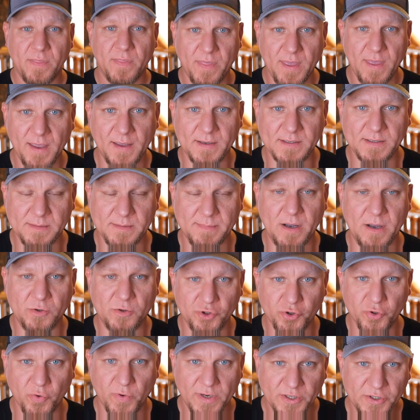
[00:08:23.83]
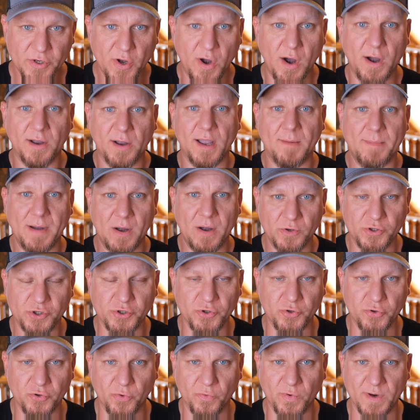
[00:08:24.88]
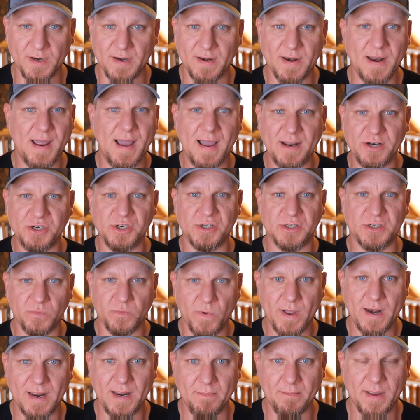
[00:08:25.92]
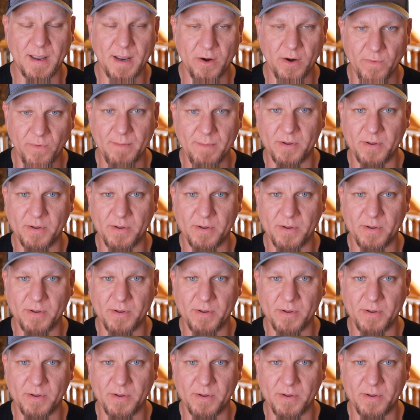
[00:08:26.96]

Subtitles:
things about jewelry, talk about jewelry, not just wedding band, right?